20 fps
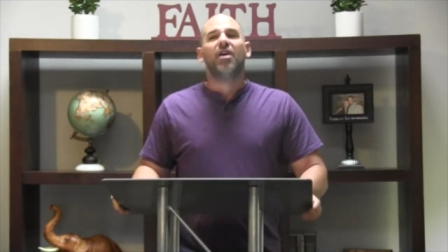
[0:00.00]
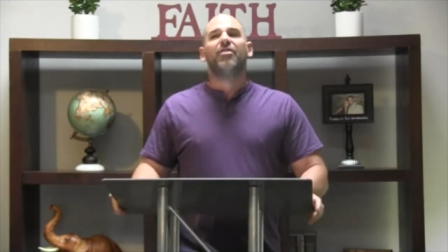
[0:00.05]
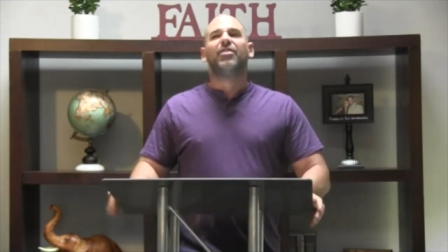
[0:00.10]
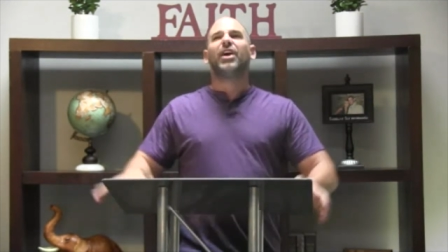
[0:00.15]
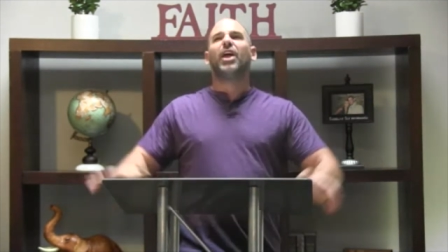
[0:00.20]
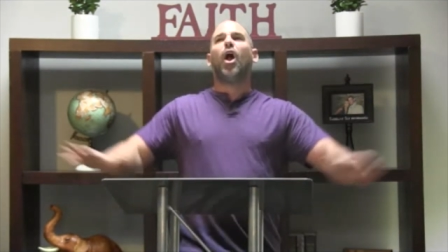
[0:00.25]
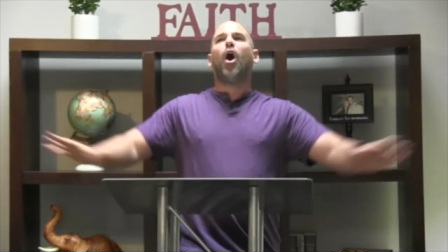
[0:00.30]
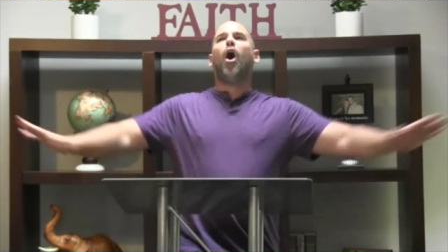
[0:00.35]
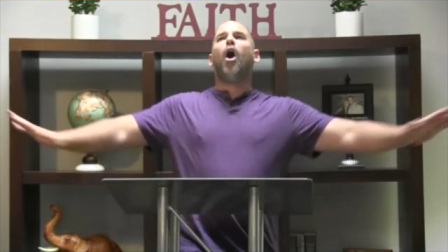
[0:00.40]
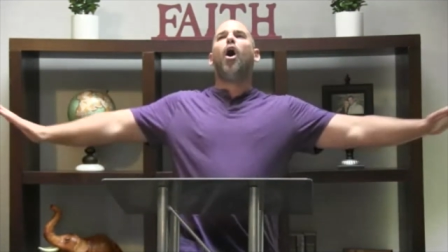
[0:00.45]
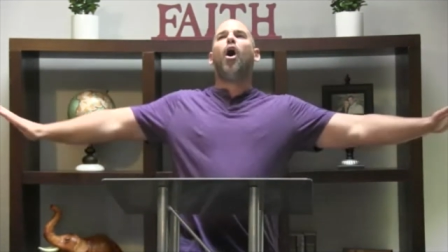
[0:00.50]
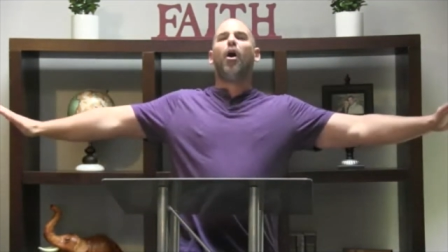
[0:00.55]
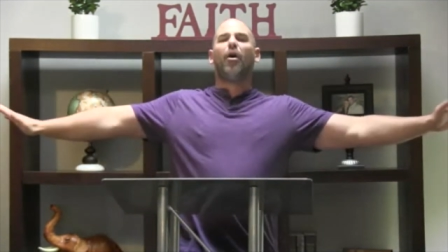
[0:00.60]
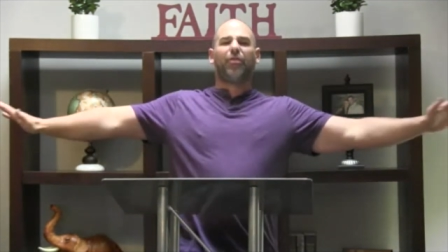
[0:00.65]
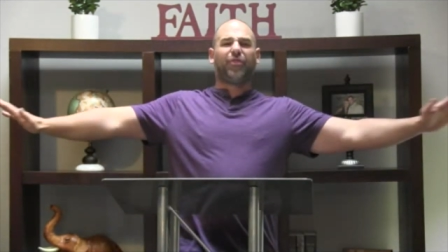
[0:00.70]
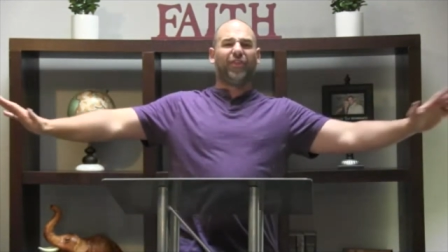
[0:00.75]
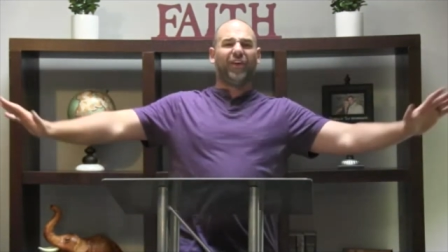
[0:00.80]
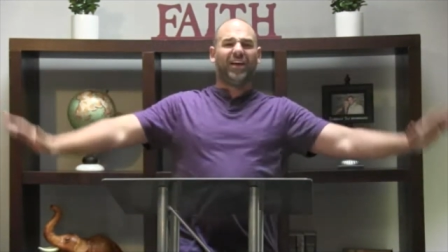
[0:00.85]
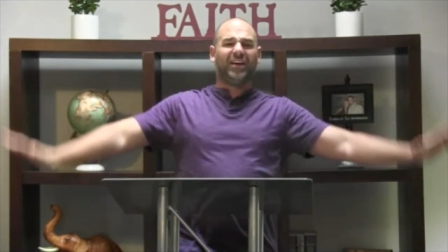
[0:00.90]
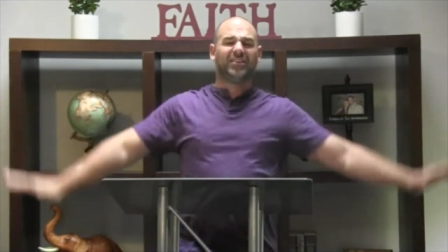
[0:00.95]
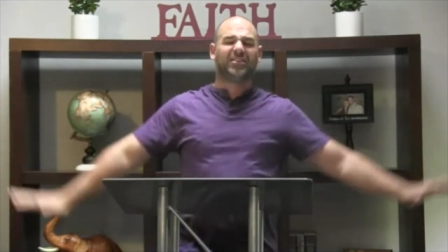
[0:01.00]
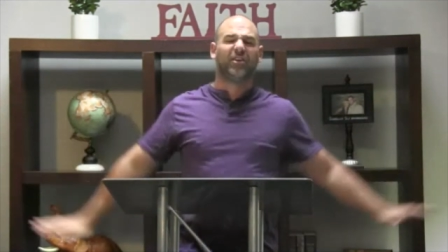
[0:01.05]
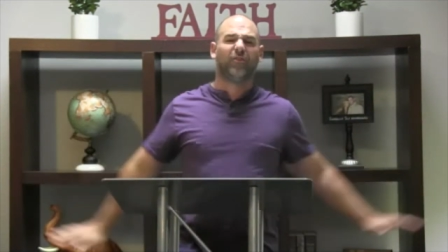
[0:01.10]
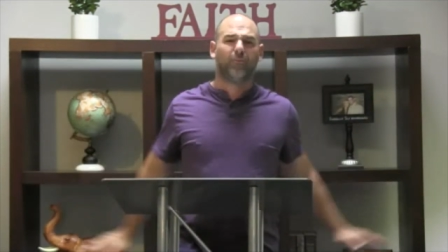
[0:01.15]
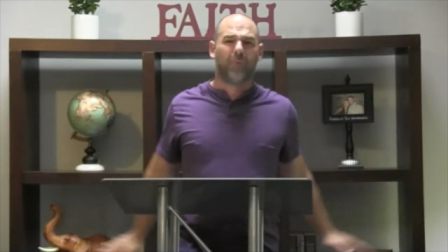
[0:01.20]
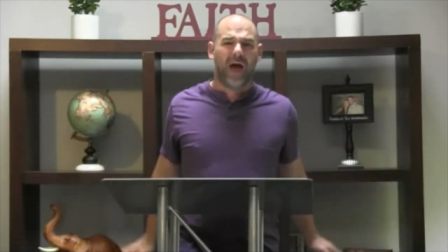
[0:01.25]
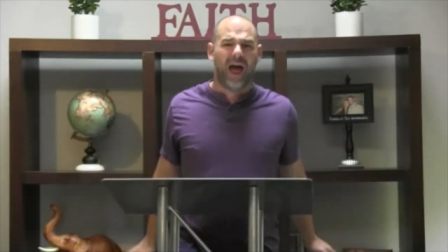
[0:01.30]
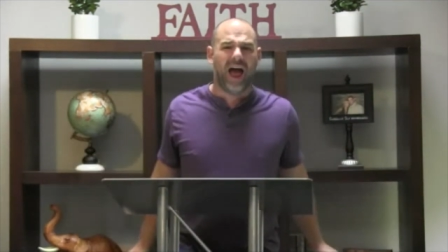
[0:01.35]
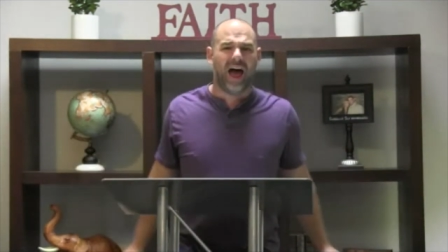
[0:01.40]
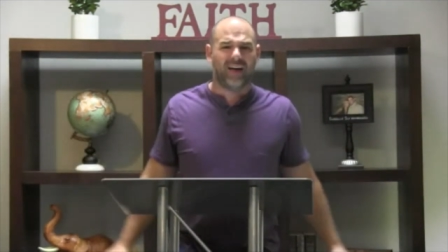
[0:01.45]
That all things are
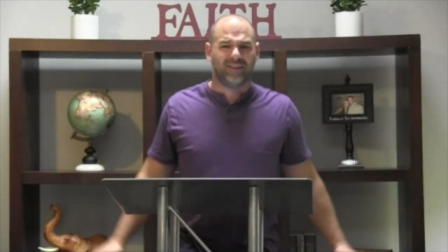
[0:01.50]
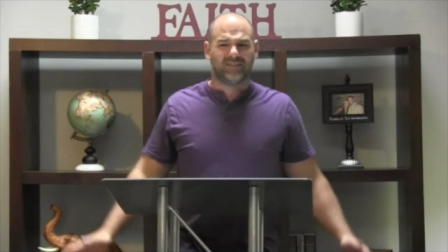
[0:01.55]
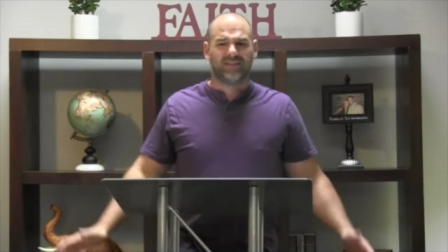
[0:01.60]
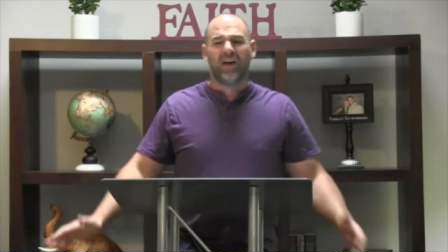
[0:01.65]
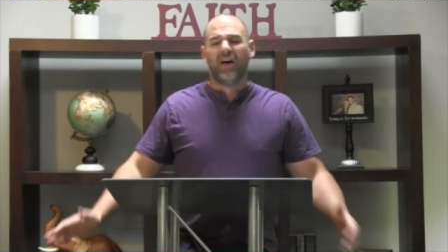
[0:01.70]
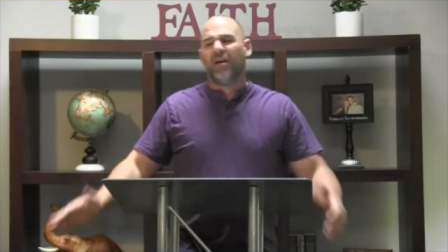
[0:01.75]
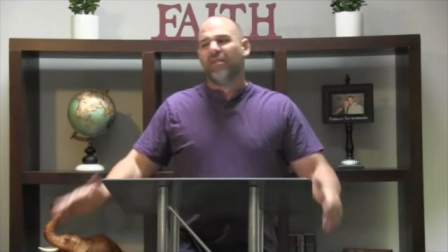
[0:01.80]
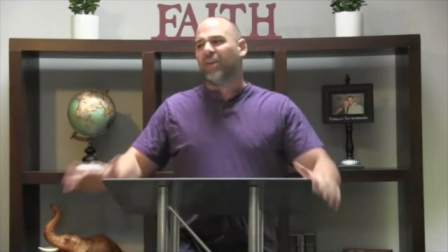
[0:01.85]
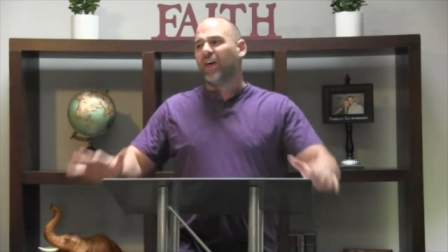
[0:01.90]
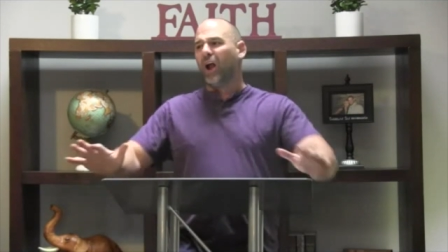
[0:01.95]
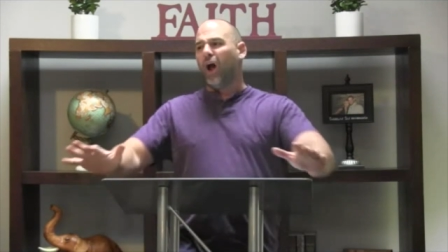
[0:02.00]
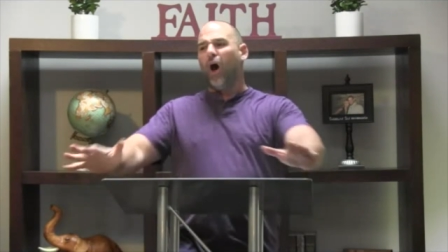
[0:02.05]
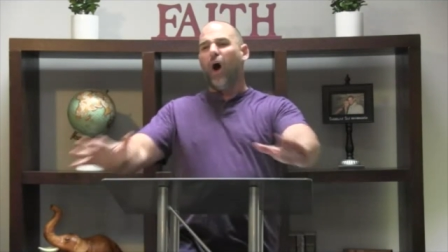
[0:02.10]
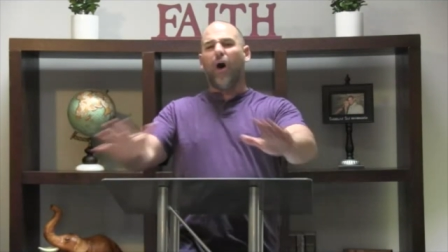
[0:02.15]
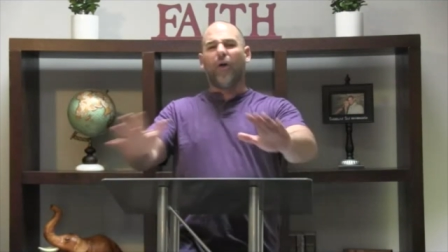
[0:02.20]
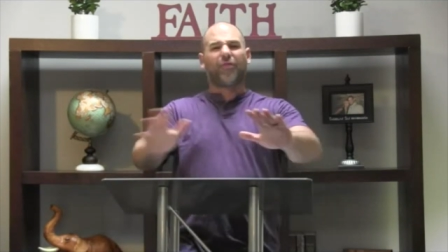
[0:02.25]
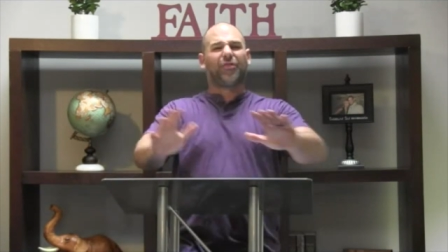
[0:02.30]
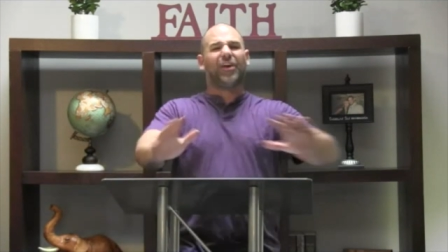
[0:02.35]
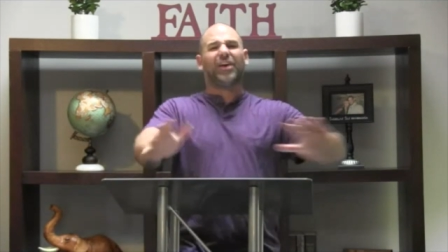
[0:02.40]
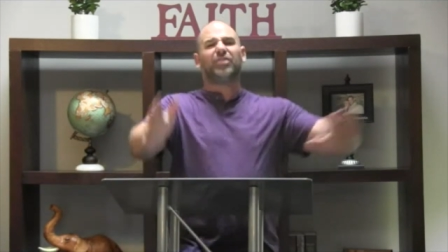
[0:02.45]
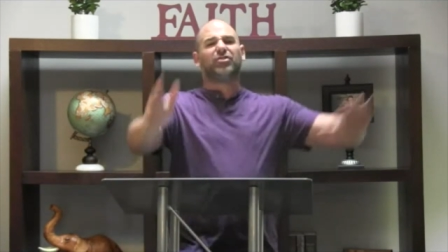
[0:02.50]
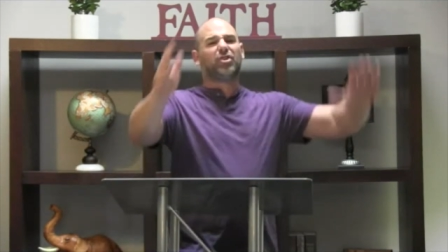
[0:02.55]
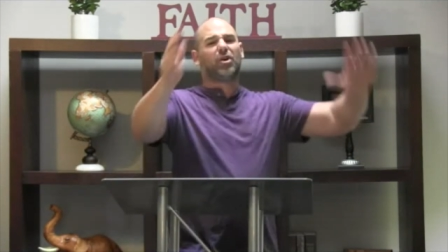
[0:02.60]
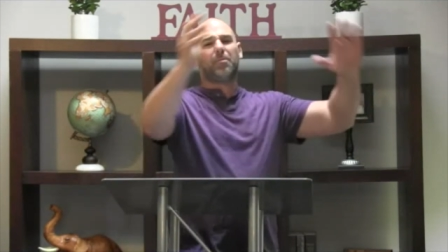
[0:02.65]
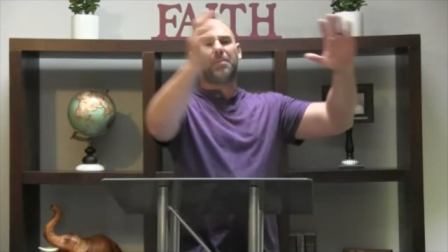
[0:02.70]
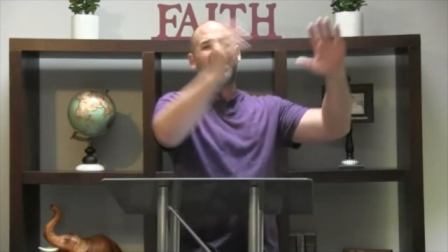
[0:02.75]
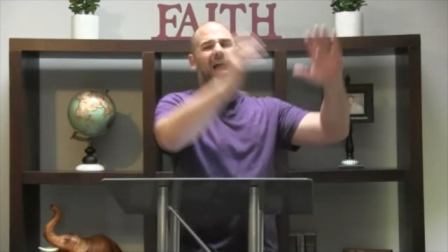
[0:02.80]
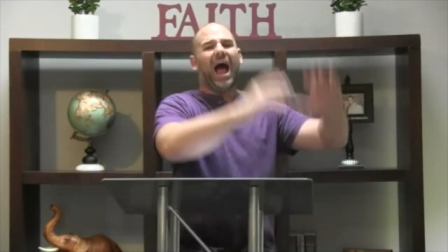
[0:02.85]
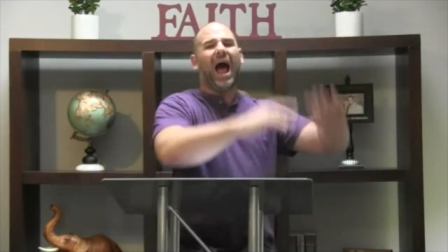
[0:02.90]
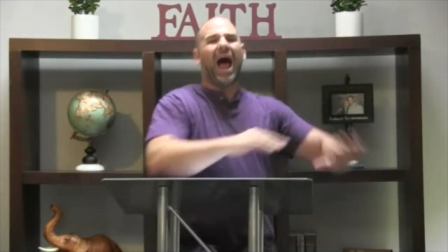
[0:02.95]
past. That all things are
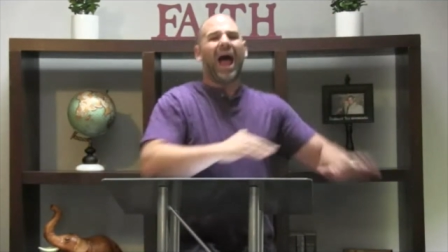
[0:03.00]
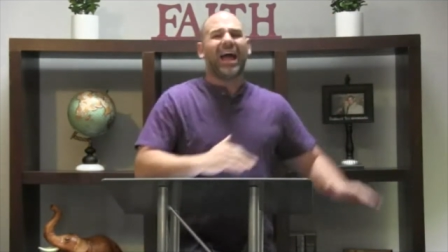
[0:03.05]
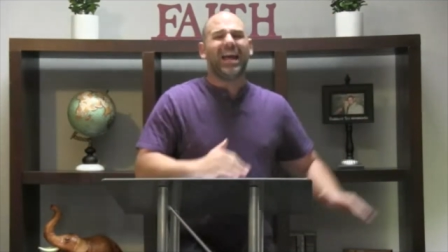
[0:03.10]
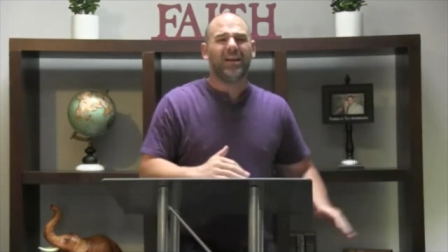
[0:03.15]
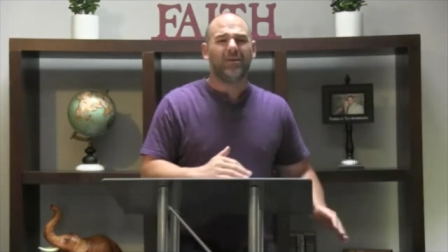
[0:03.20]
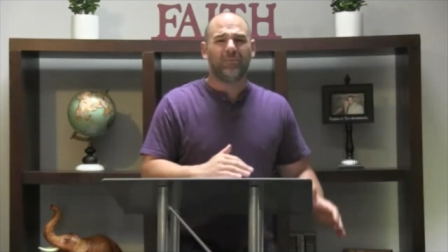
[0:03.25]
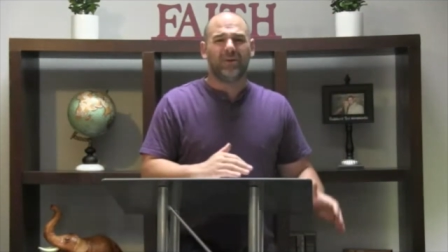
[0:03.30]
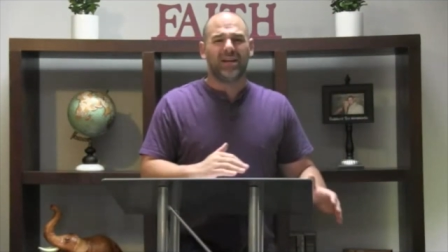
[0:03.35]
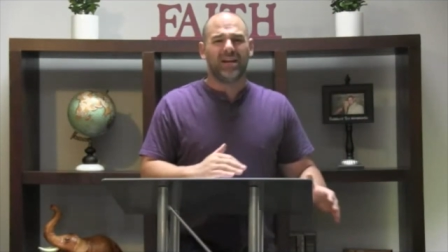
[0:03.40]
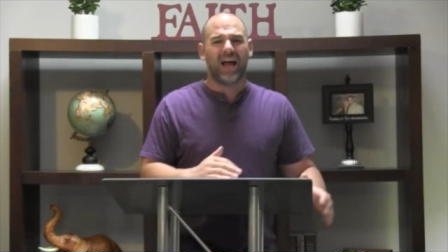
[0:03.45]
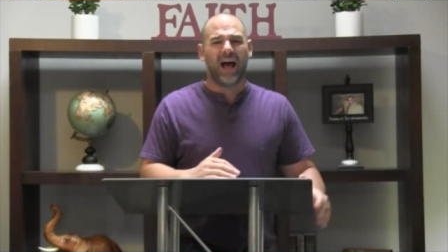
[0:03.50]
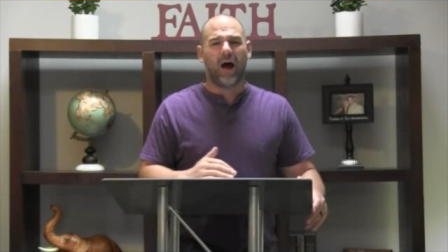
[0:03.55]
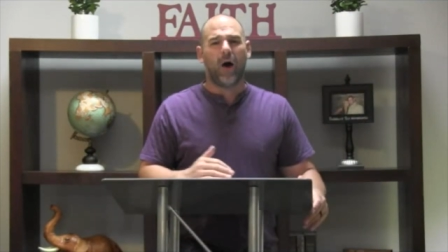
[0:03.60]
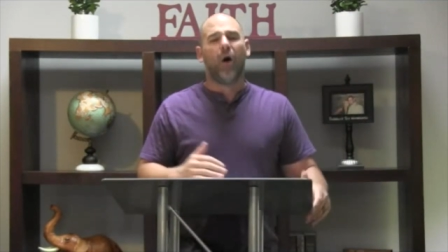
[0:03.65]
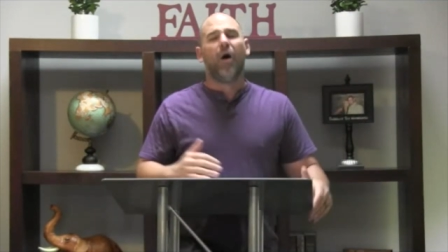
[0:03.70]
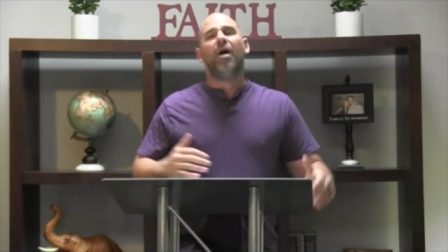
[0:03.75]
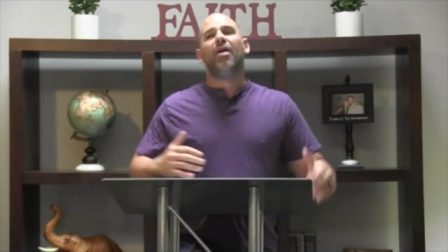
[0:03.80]
behind me now.